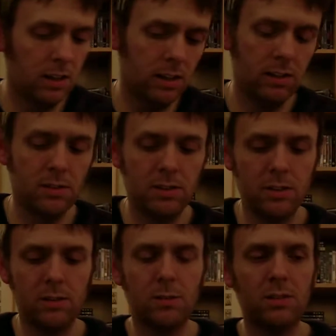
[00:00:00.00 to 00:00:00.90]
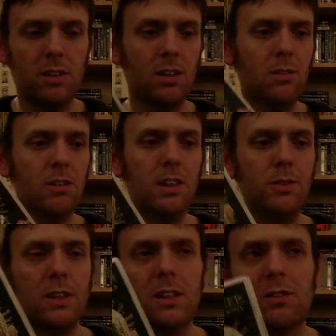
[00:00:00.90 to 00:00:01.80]
and those 2. So if
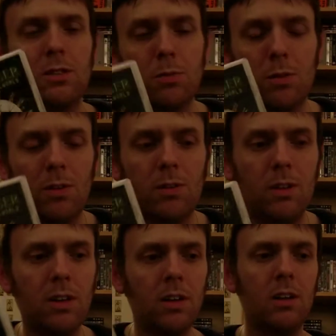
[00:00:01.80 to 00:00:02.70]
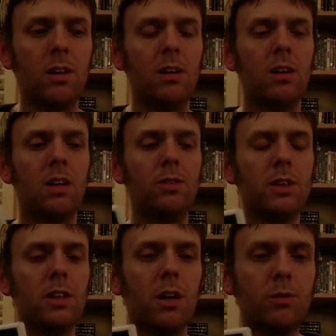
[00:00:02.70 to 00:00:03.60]
you're going to choose one, if you're
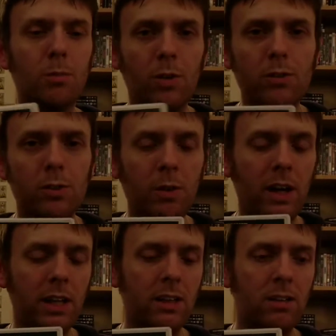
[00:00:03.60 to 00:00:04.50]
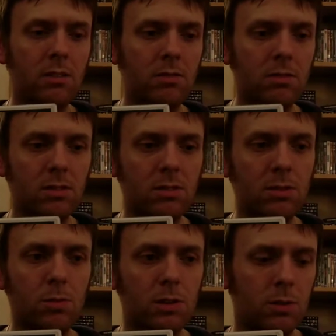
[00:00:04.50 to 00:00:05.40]
going to go from 1 to 8,
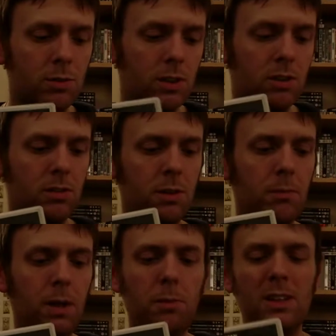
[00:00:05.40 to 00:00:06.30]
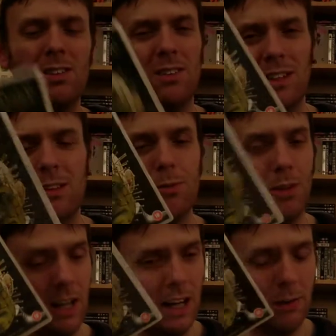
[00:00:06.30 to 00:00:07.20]
just watch the first 3, and maybe this is for
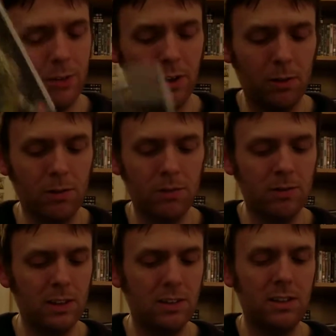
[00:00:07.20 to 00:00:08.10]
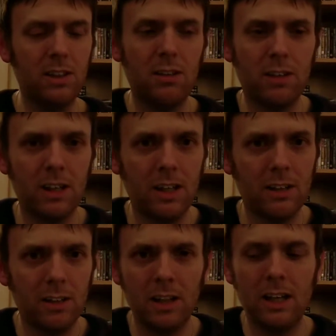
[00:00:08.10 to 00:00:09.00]
a laugh, though. You're not going to
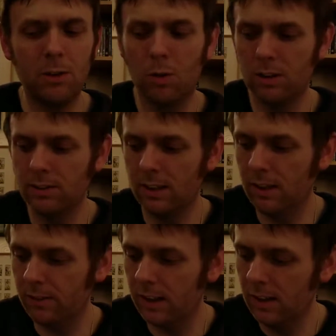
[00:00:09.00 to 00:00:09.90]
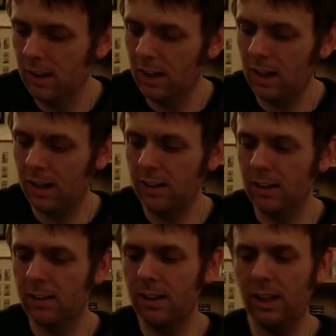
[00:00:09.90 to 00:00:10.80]
get any quality out of it. And
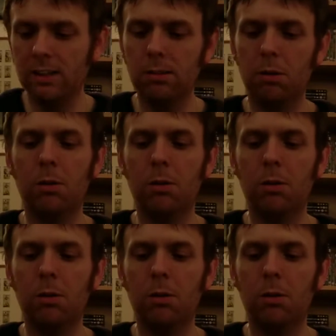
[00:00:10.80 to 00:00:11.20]
this,